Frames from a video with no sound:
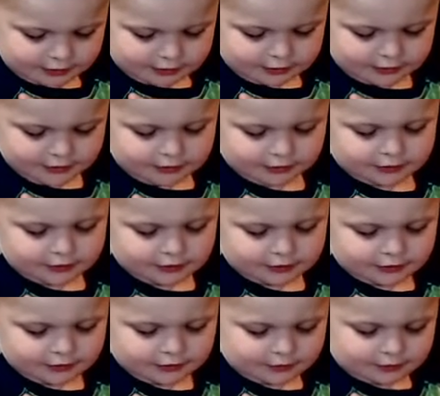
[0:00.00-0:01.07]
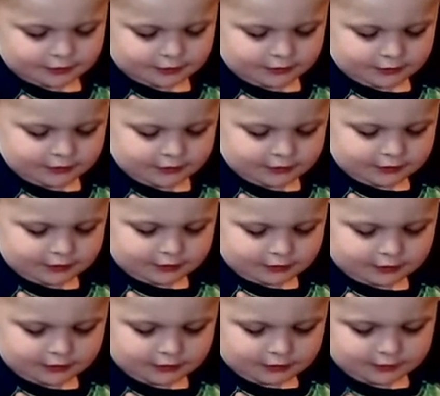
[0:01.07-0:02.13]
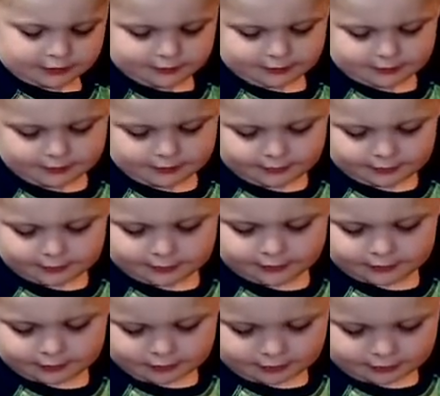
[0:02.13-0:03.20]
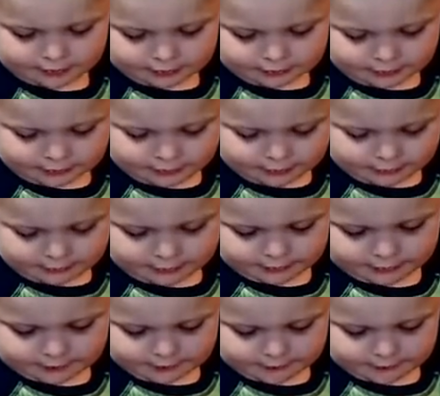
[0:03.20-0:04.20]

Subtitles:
No words are spoken by the person on screen.